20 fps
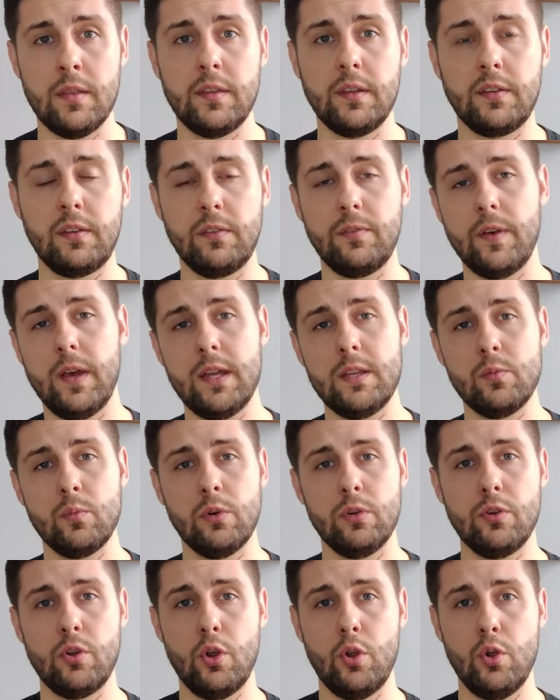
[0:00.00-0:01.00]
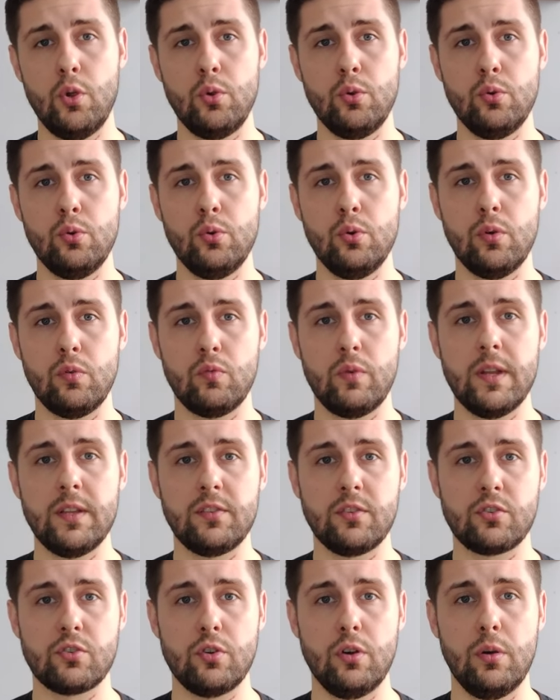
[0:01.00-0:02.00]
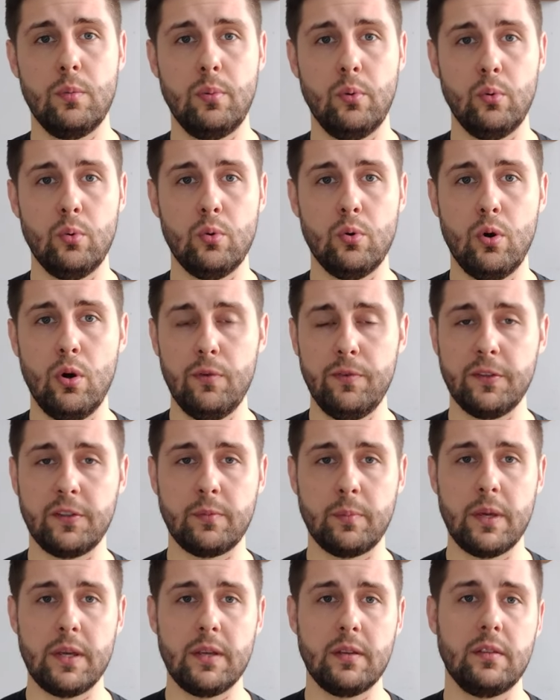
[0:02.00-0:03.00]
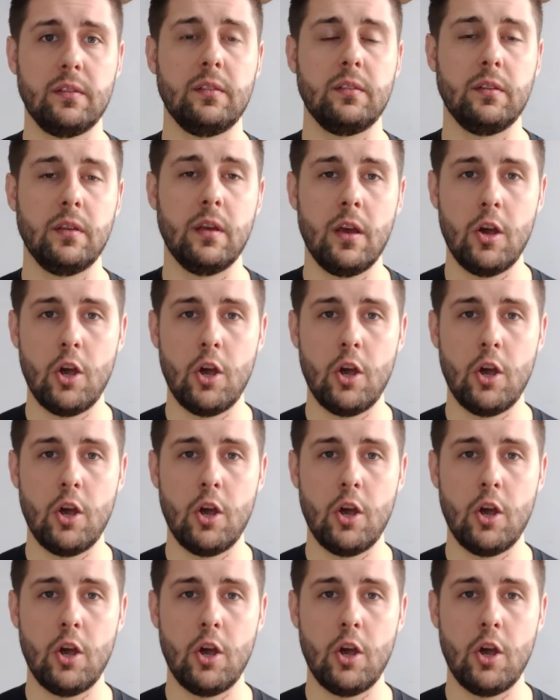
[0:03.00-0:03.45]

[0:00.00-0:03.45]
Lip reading: This is for anyone who rents a shop or office space.